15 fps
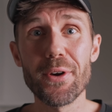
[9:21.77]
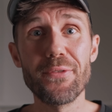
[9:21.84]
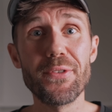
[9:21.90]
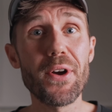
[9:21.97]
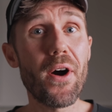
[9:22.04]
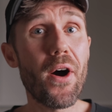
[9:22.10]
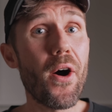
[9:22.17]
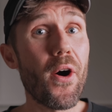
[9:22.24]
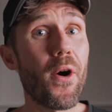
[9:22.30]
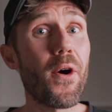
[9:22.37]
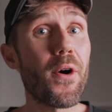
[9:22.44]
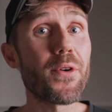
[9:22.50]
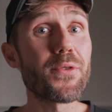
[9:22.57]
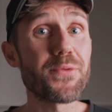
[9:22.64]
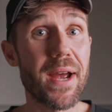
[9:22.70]
if you're
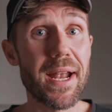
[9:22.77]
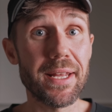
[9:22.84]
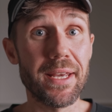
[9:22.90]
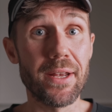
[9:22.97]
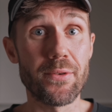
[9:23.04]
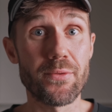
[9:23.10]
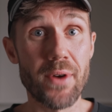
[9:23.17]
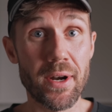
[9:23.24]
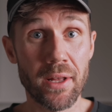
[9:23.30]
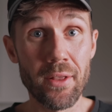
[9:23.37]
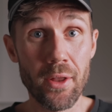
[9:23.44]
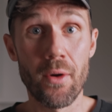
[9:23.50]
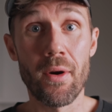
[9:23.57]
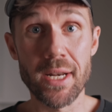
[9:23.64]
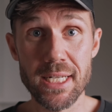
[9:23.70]
already running
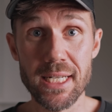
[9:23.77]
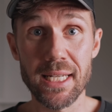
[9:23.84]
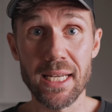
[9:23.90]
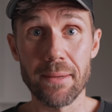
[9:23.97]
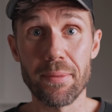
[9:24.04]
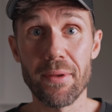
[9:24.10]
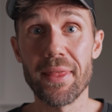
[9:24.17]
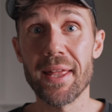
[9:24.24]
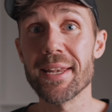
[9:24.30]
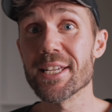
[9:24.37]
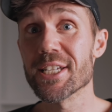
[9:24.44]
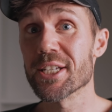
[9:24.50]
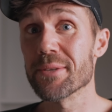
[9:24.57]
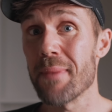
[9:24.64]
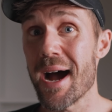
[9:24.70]
low on sleep, then the
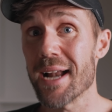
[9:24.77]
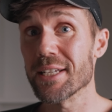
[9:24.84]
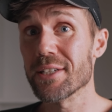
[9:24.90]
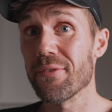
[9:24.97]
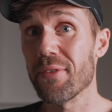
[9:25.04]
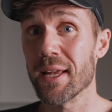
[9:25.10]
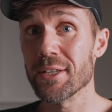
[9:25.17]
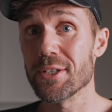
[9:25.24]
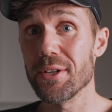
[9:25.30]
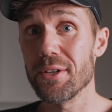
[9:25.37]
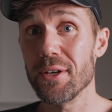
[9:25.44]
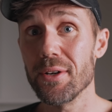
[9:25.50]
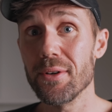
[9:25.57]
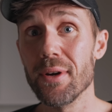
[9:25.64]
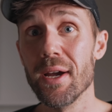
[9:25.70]
smartest thing to
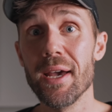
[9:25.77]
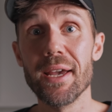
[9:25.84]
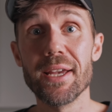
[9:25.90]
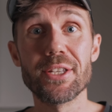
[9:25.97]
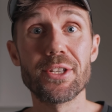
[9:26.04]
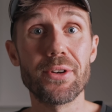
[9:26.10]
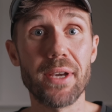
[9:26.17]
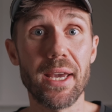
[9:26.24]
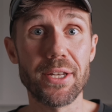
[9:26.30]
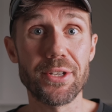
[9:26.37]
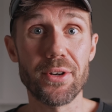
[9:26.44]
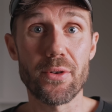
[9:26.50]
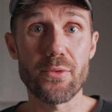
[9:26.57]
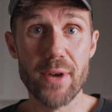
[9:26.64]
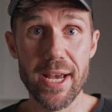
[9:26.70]
do is to get
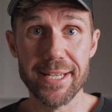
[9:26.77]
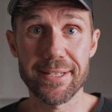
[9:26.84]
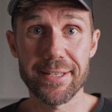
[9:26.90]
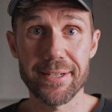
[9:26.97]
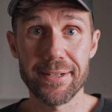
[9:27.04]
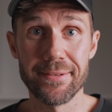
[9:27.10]
your rest.